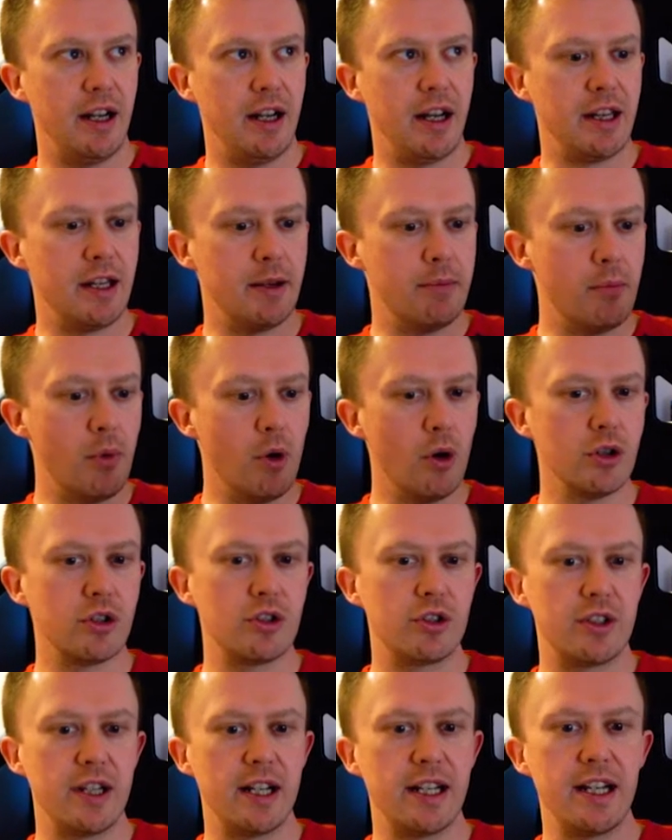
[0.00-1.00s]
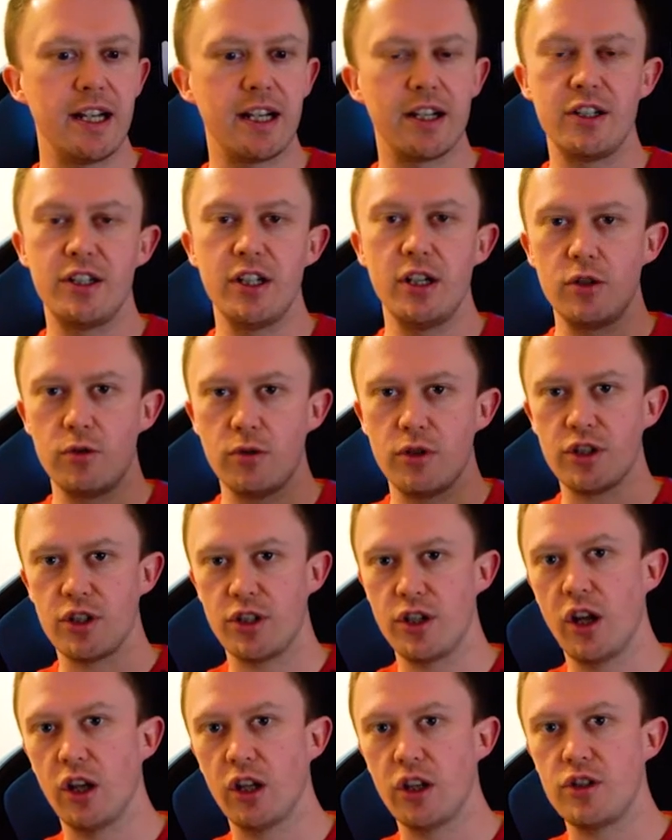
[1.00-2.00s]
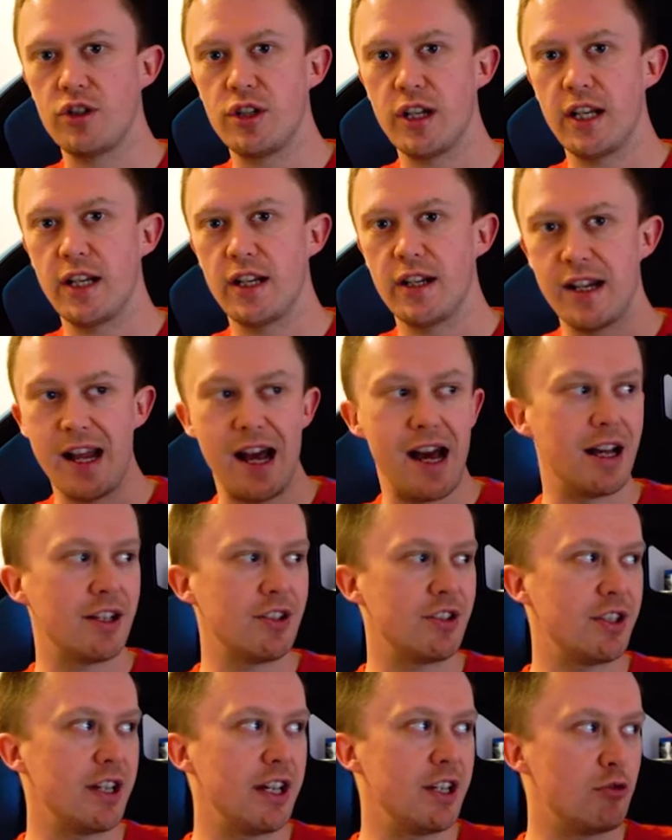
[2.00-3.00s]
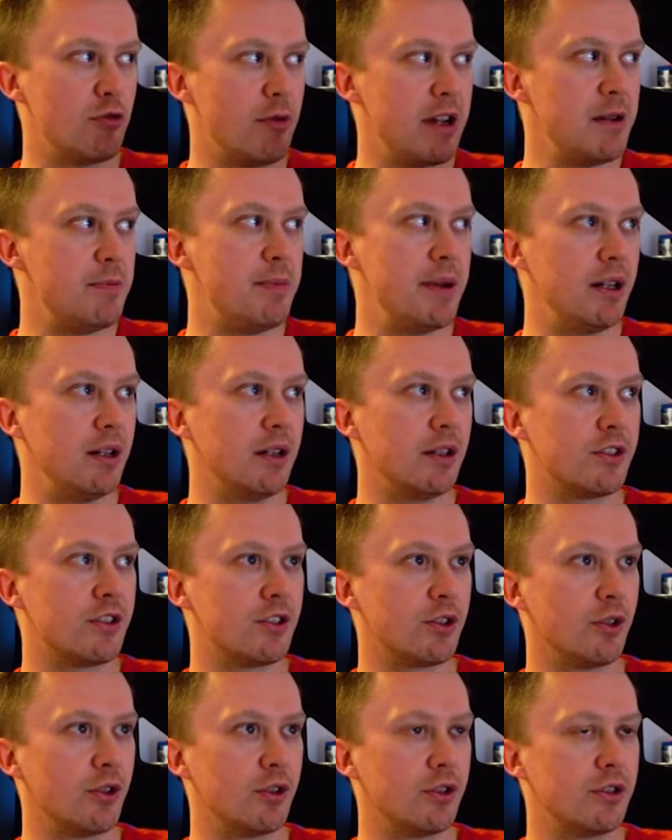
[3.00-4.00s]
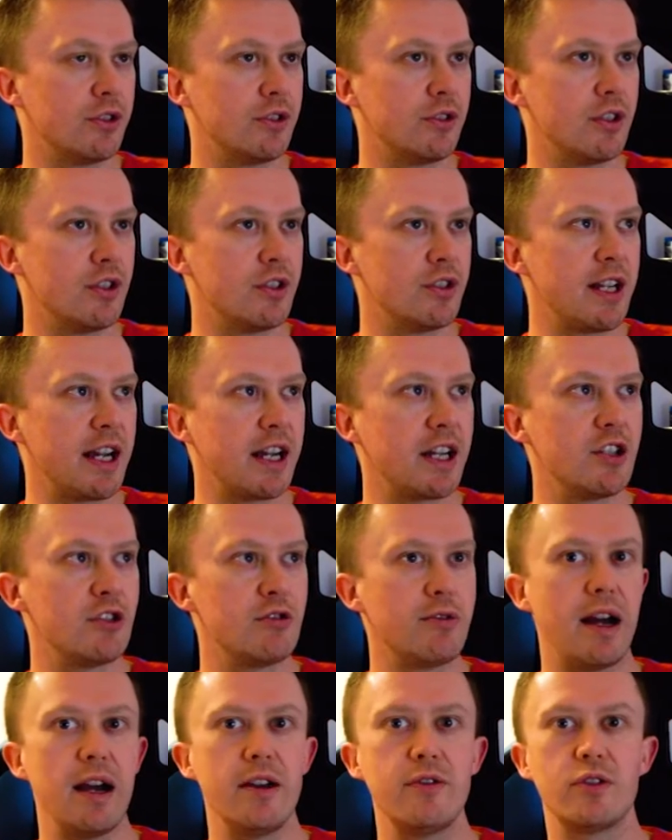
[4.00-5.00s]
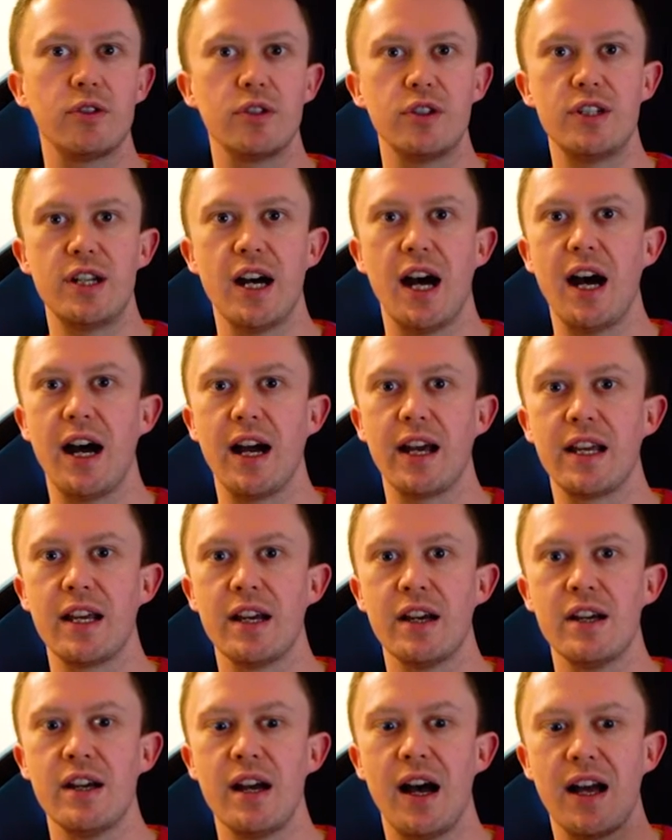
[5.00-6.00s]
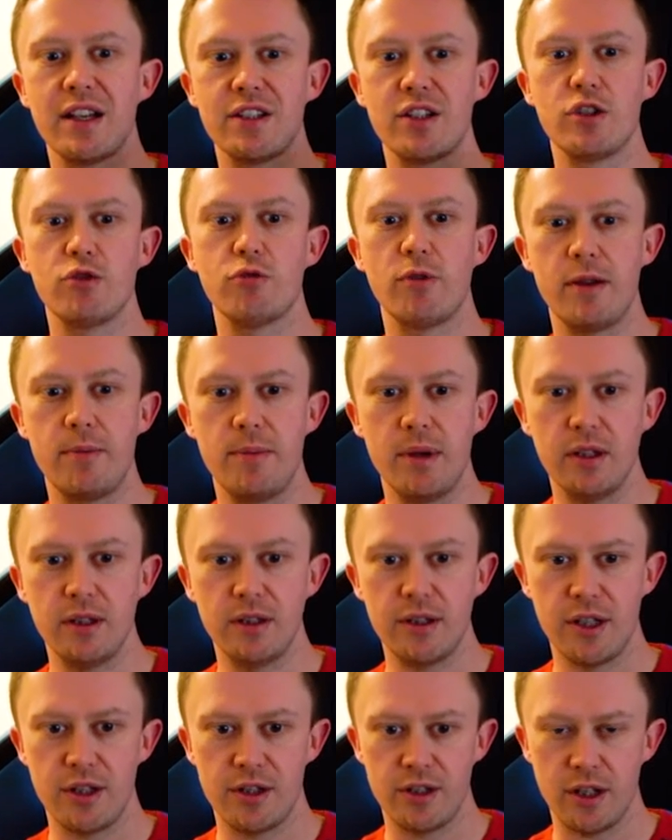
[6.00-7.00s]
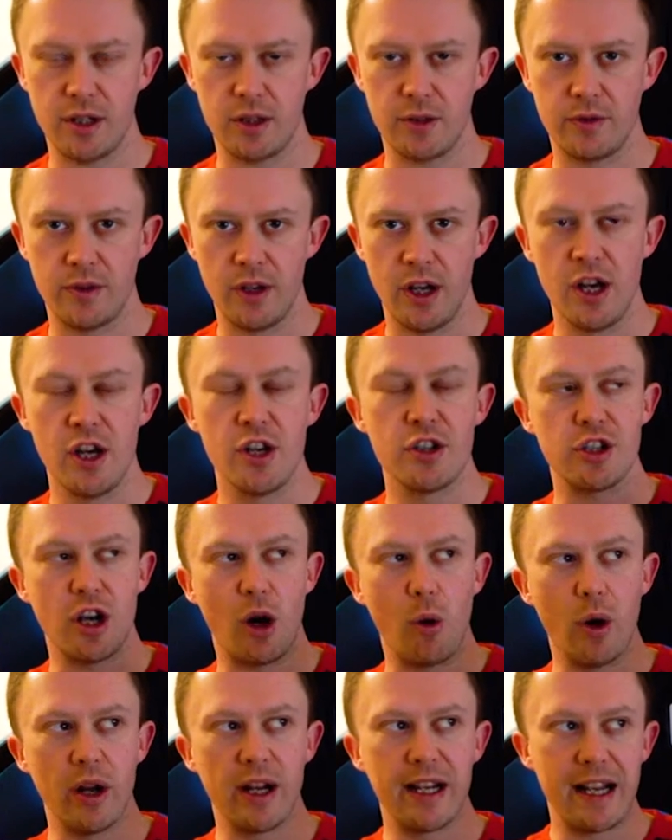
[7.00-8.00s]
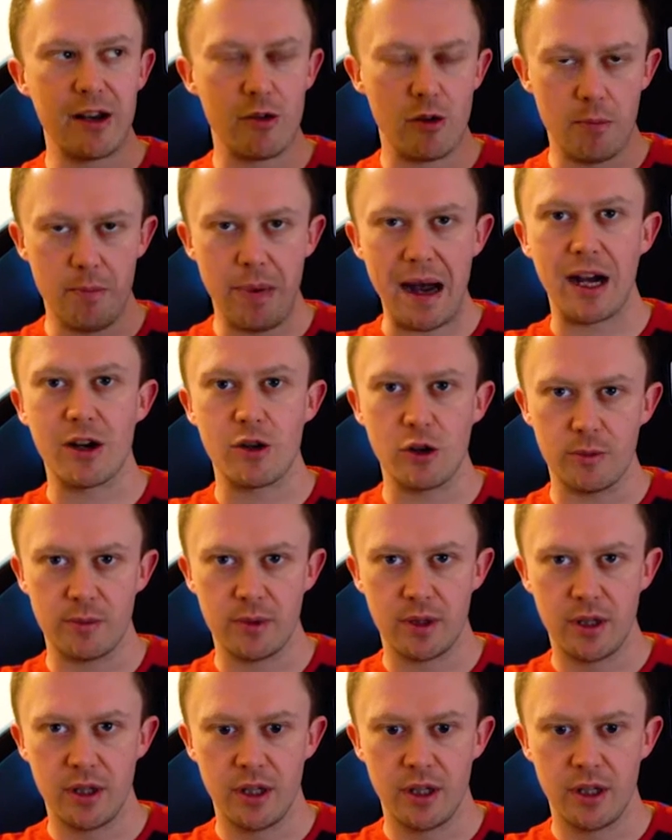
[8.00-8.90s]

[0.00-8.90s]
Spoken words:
And the most thing you can do to a Synology NAS is rebuild, so the second drive could die as it's rebuilding itself. So I want to give a backup.